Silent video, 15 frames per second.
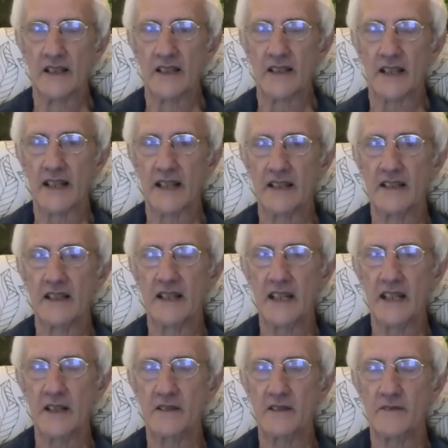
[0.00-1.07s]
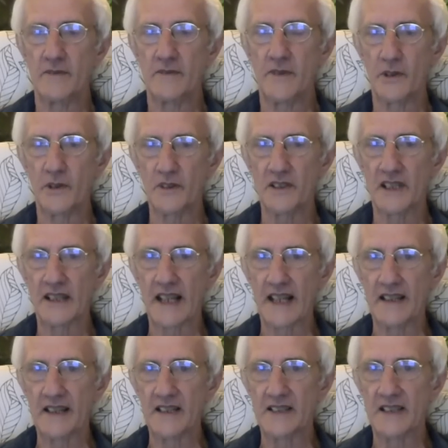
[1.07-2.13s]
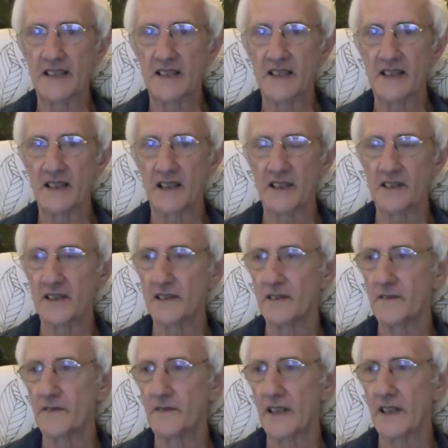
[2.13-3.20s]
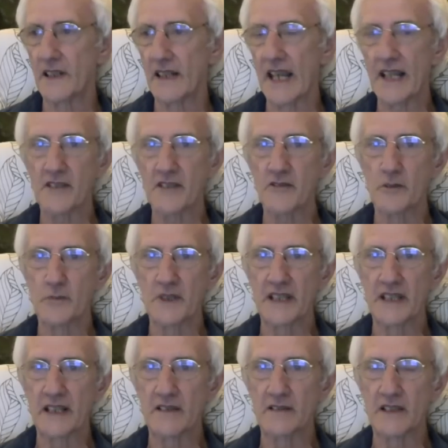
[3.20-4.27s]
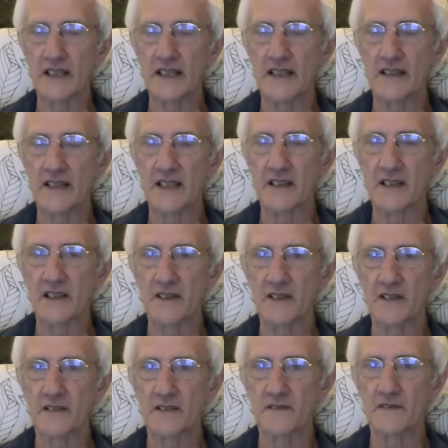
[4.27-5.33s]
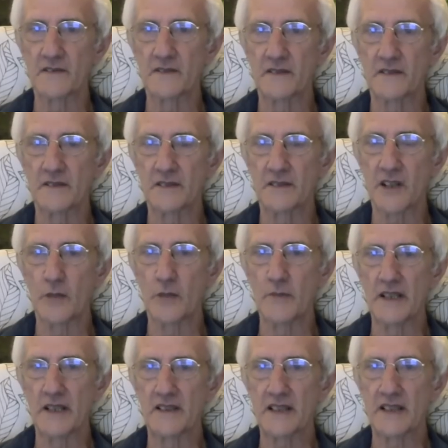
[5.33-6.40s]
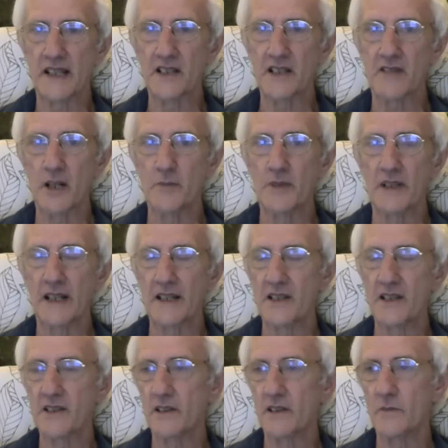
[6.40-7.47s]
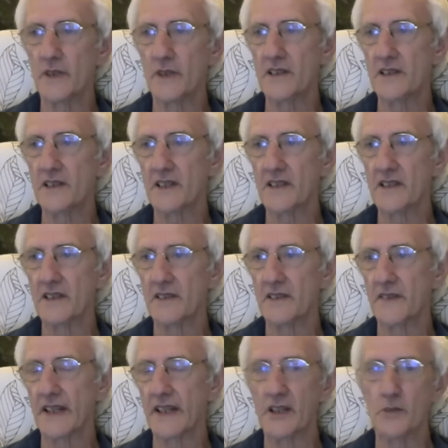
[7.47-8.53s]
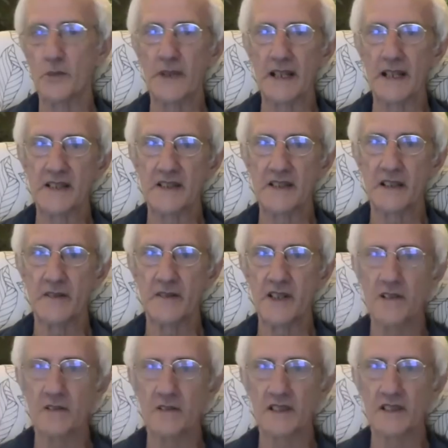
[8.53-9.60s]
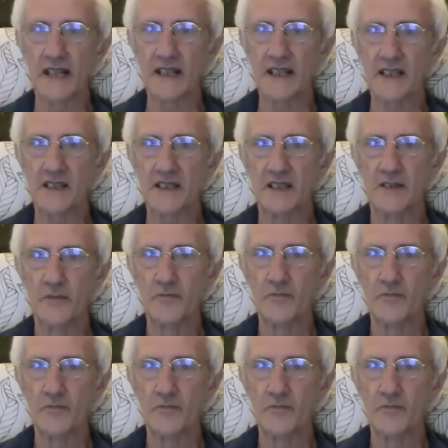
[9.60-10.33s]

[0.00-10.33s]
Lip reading: Then he looked again. He said, there's a lot of extra material here. There's a lot of comment, extrapolation, which doesn't find a place in the original text.